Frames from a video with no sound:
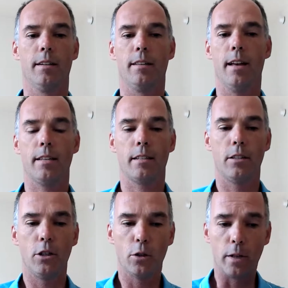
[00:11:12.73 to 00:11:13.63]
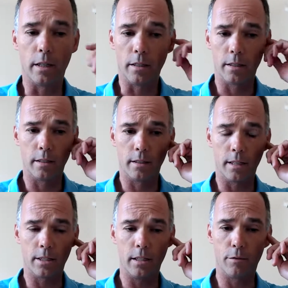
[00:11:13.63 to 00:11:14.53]
That's the URL.
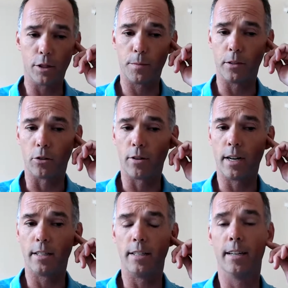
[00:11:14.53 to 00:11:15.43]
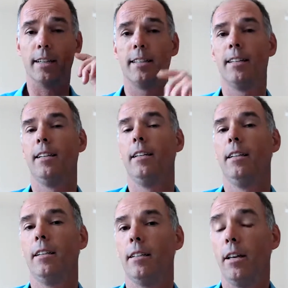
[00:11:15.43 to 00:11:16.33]
Let's see if I spelled it right. Yeah.
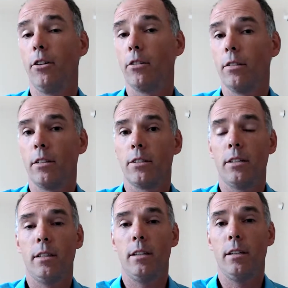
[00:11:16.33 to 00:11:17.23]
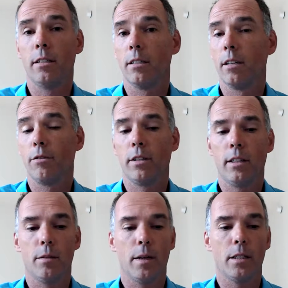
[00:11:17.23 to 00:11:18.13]
There you can see
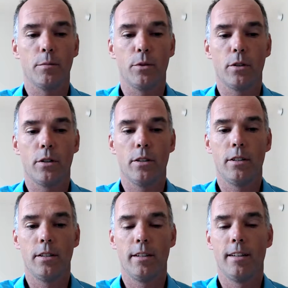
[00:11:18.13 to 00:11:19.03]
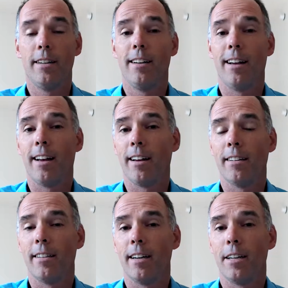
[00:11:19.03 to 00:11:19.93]
everything about the book.
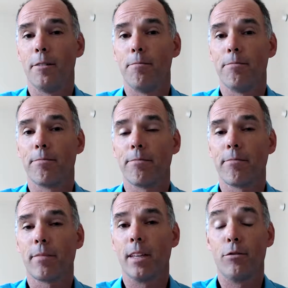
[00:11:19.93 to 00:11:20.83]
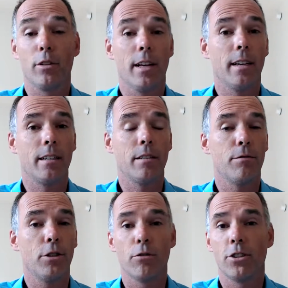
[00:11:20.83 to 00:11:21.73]
And if you like
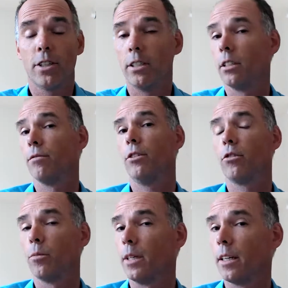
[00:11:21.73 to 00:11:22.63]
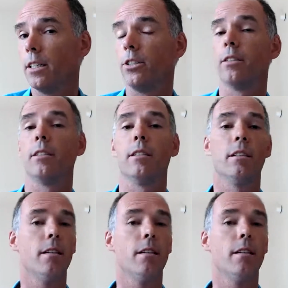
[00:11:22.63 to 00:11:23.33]
visualization, visual communication,